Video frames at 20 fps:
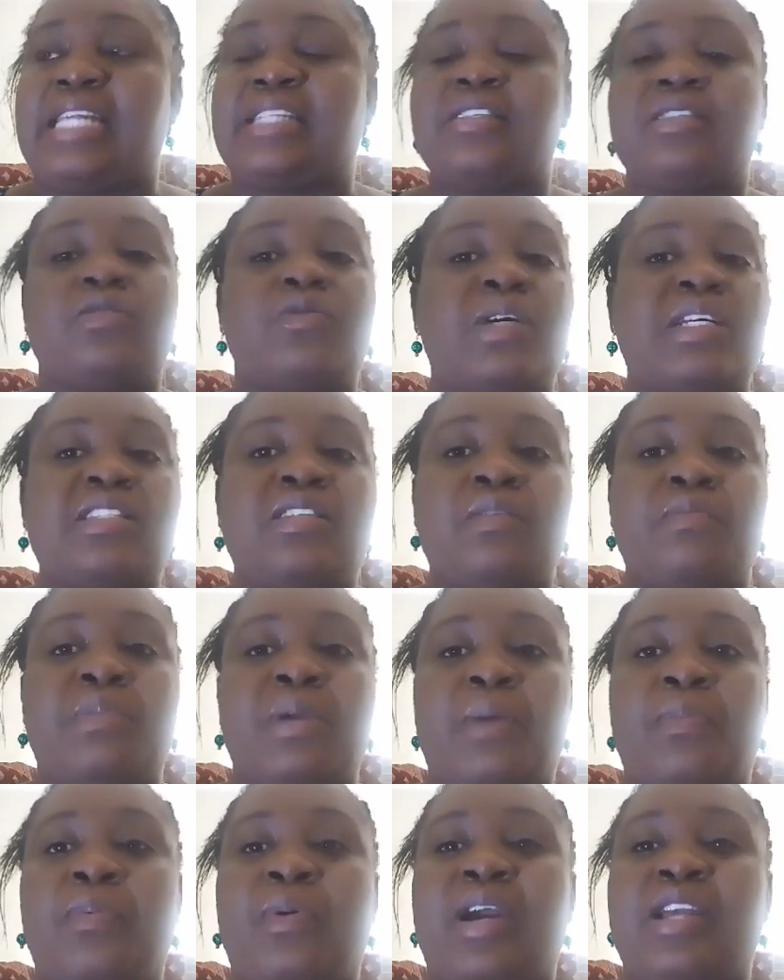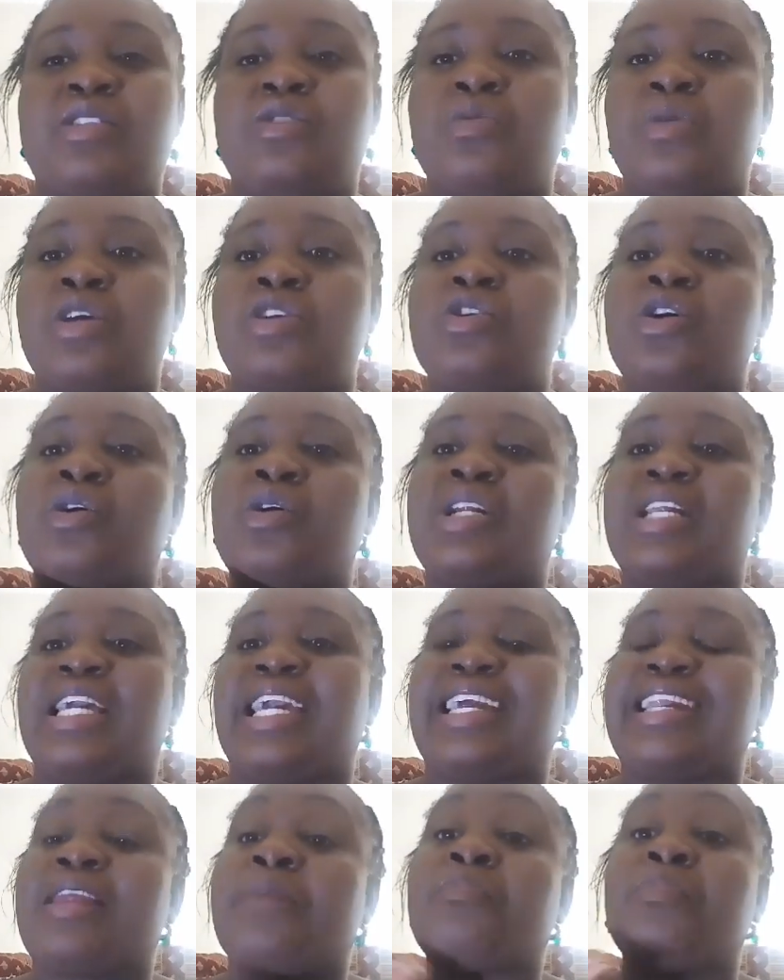it is going to be a point where you're
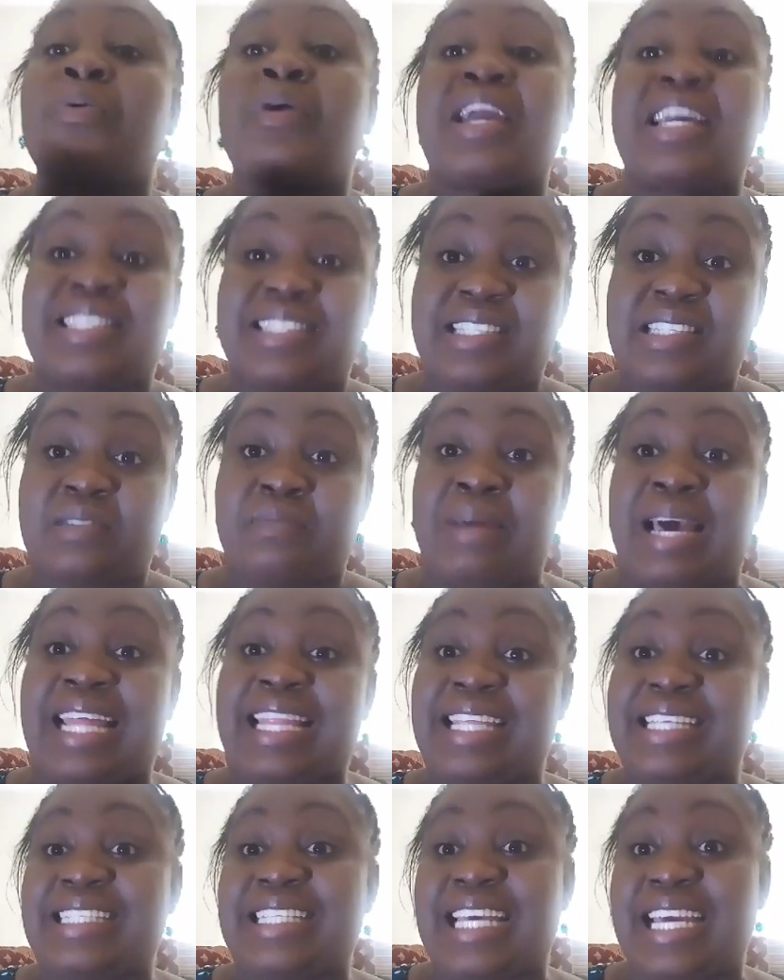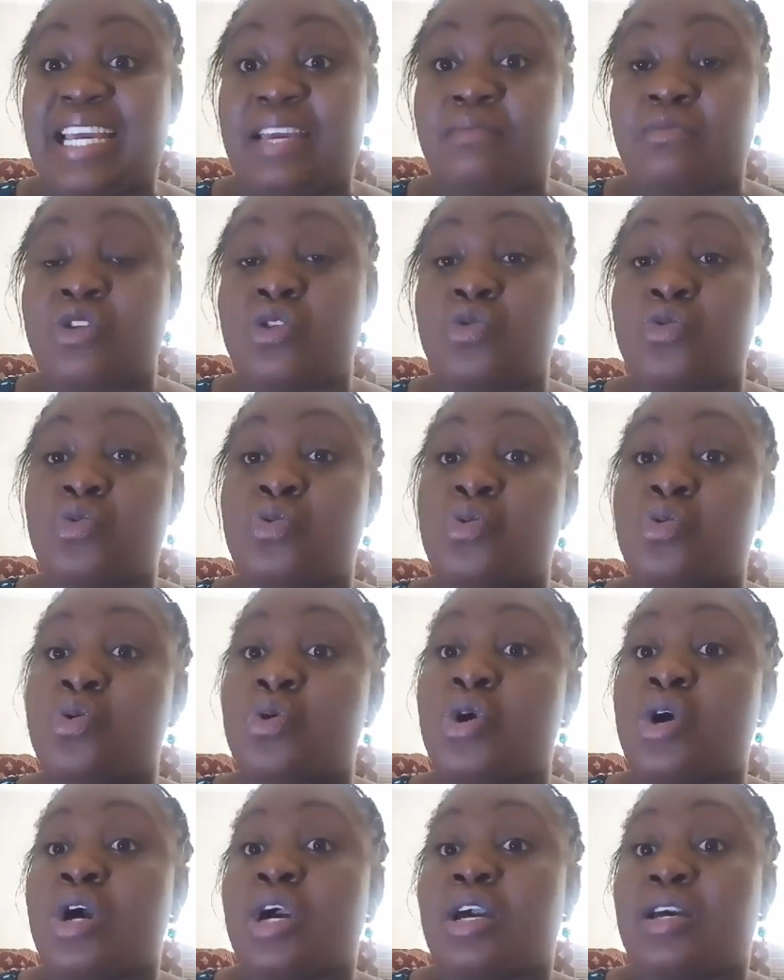going to get depressed by the time
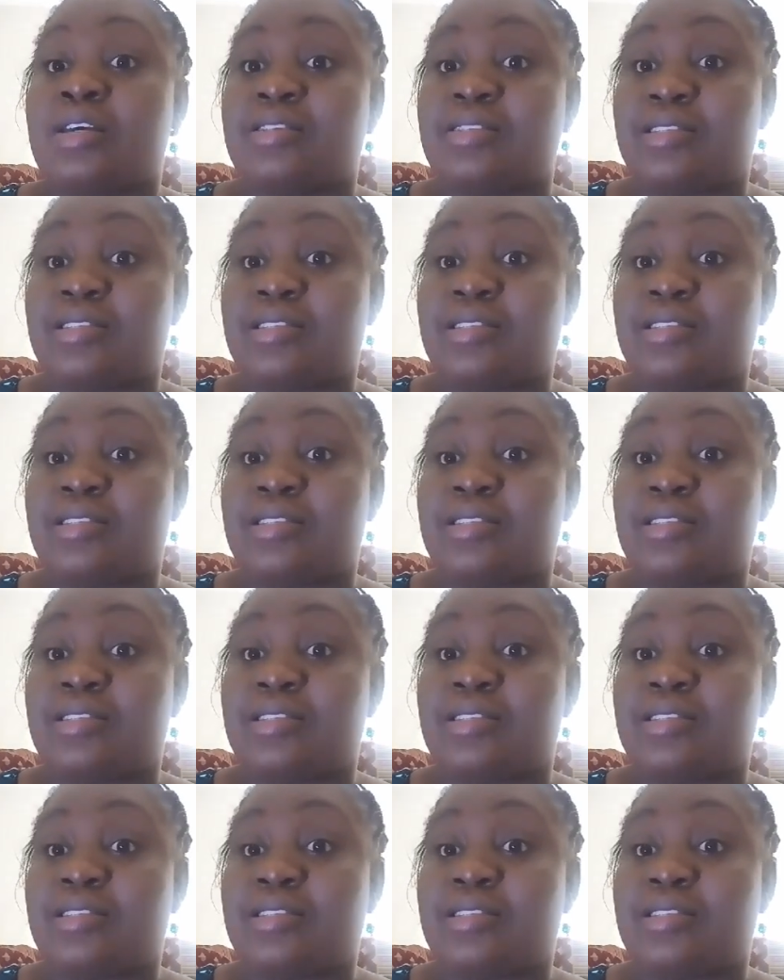you